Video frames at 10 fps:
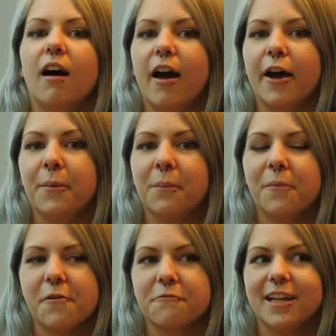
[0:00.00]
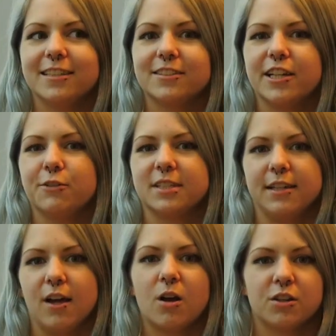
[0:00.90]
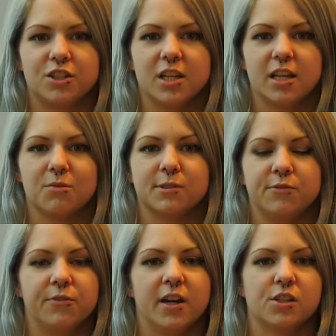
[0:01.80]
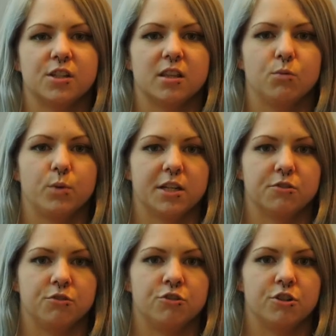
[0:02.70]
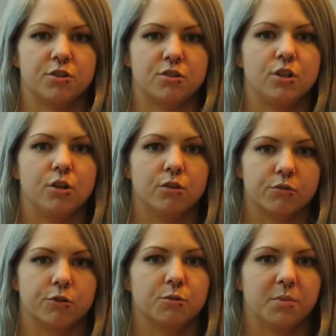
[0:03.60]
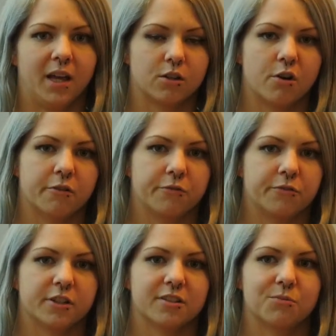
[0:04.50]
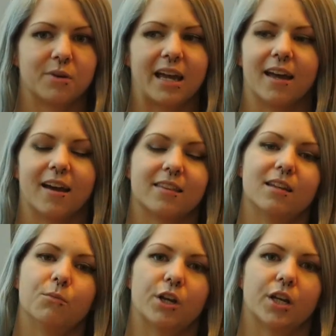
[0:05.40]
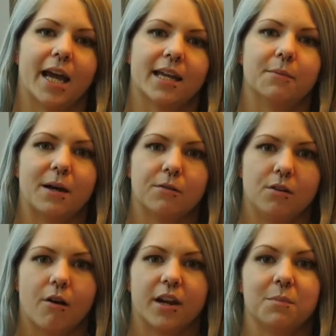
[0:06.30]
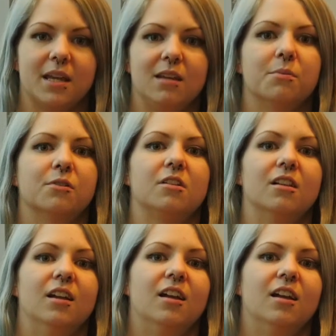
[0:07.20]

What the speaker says: I'm fairly certain last year was the first year that we introduced the youth group at the conference, where I think we only had about 9 people